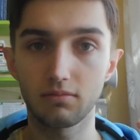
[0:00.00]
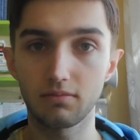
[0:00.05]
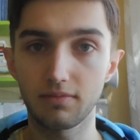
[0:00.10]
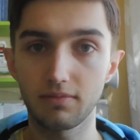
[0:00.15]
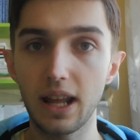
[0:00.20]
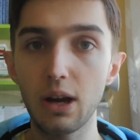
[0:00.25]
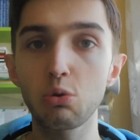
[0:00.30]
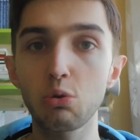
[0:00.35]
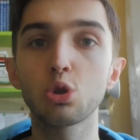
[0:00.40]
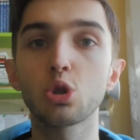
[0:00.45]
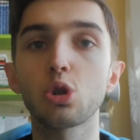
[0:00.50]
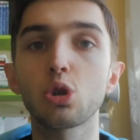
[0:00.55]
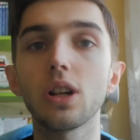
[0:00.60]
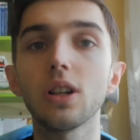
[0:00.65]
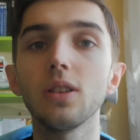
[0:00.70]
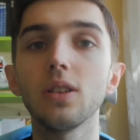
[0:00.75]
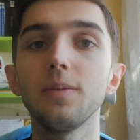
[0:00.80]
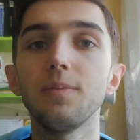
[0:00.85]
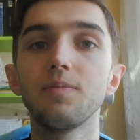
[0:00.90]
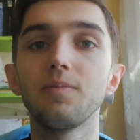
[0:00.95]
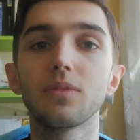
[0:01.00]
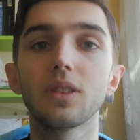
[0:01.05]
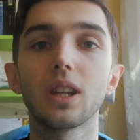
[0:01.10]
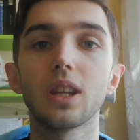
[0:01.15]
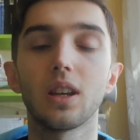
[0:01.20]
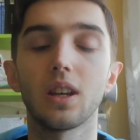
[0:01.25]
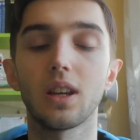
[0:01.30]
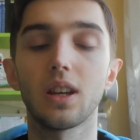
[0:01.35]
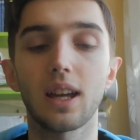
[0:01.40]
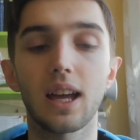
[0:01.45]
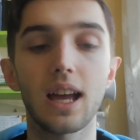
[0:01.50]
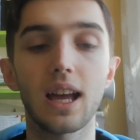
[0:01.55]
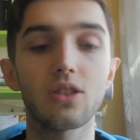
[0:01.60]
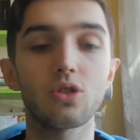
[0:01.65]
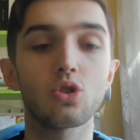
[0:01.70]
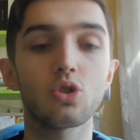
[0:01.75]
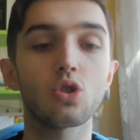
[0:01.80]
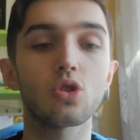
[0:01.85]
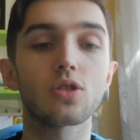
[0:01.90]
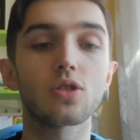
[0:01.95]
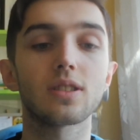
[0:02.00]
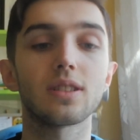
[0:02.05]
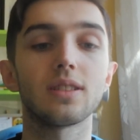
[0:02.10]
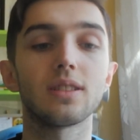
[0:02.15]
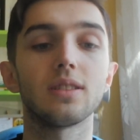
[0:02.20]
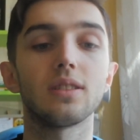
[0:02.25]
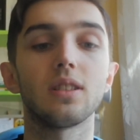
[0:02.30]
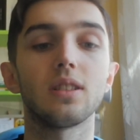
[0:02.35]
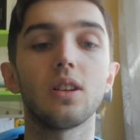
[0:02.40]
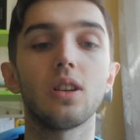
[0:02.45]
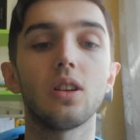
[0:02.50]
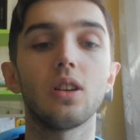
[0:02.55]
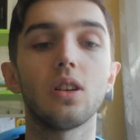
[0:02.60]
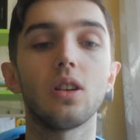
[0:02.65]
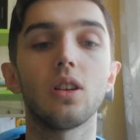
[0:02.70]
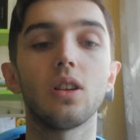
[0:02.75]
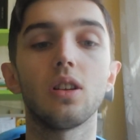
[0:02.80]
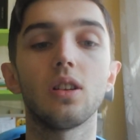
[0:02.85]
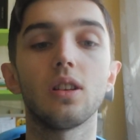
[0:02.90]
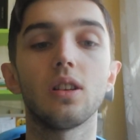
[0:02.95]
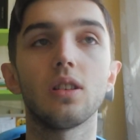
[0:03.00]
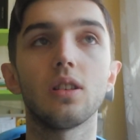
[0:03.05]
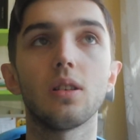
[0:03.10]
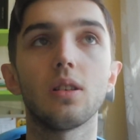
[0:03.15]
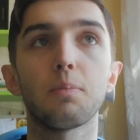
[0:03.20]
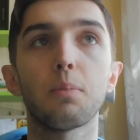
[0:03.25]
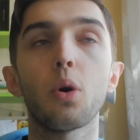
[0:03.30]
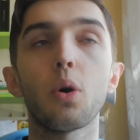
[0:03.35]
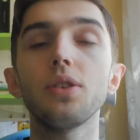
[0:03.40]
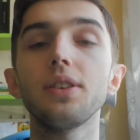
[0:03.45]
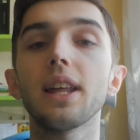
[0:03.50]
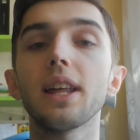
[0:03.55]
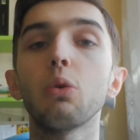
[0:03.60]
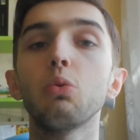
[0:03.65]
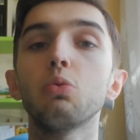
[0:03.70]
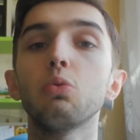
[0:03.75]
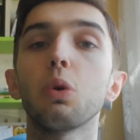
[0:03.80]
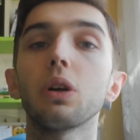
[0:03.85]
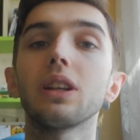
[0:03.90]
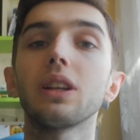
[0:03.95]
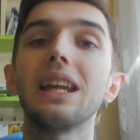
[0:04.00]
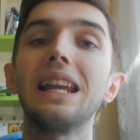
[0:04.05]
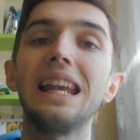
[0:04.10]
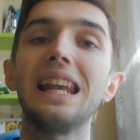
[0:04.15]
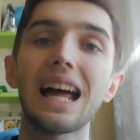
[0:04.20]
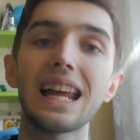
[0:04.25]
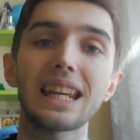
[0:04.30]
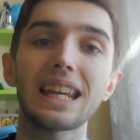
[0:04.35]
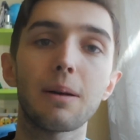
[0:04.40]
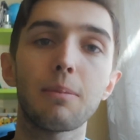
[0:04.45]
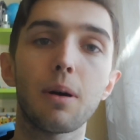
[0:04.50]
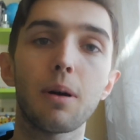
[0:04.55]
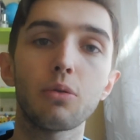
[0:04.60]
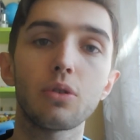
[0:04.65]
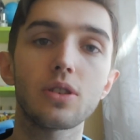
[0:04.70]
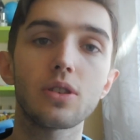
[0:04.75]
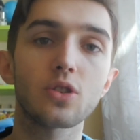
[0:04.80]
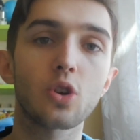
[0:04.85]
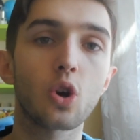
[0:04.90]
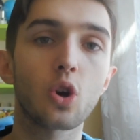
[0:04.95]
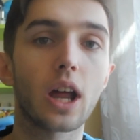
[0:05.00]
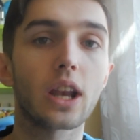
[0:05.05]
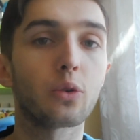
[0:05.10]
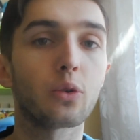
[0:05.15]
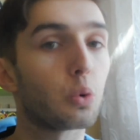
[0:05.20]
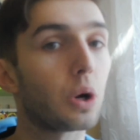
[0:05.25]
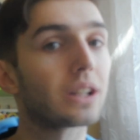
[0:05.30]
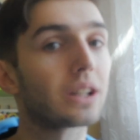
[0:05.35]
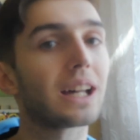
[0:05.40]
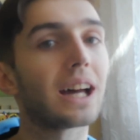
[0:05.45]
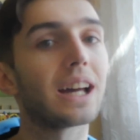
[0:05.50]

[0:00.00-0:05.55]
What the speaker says: neutral and just point out what I like about the song and what